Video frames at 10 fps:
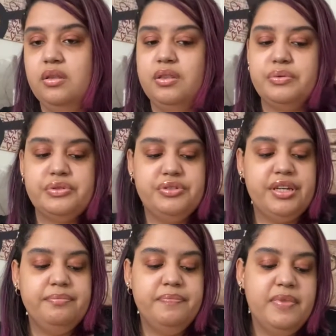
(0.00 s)
those are
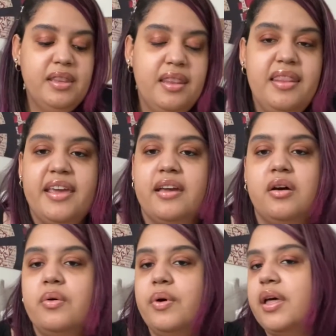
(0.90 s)
done.
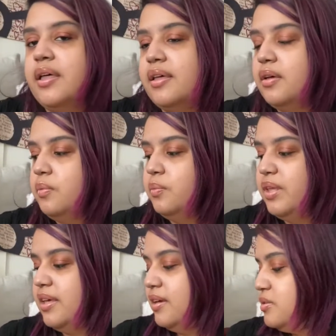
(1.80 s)
Now we get